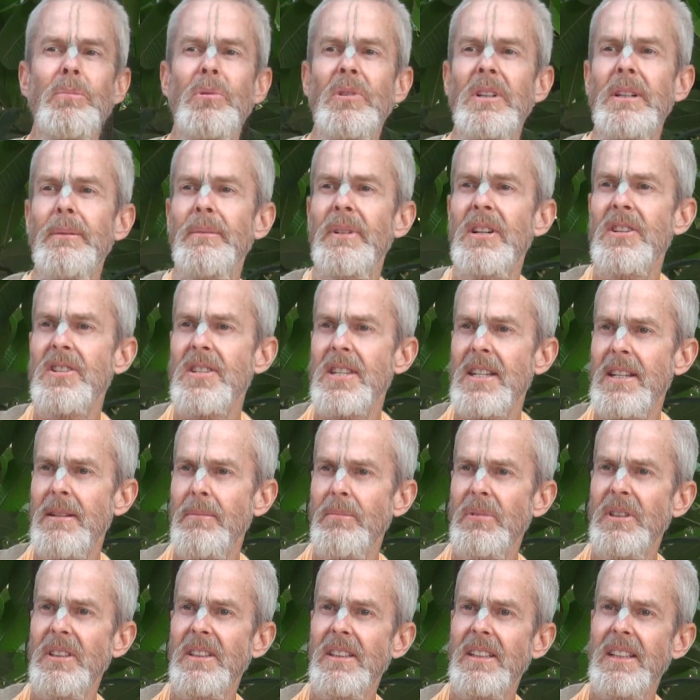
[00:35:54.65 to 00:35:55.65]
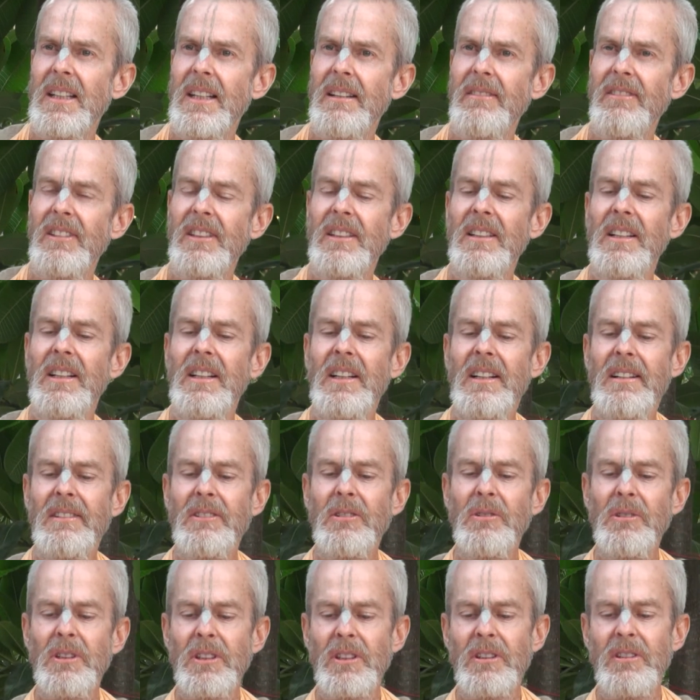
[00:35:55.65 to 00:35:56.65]
Purnamasi, and Brindadevi
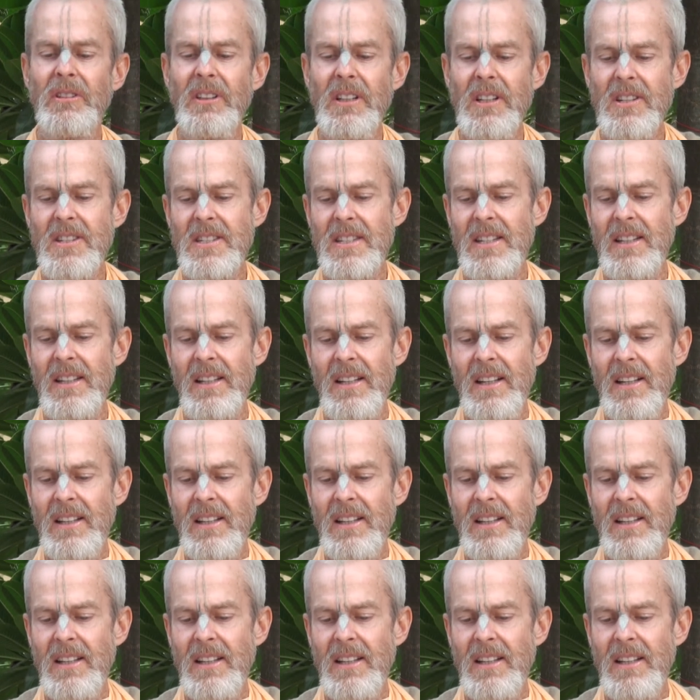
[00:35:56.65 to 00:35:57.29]
to increase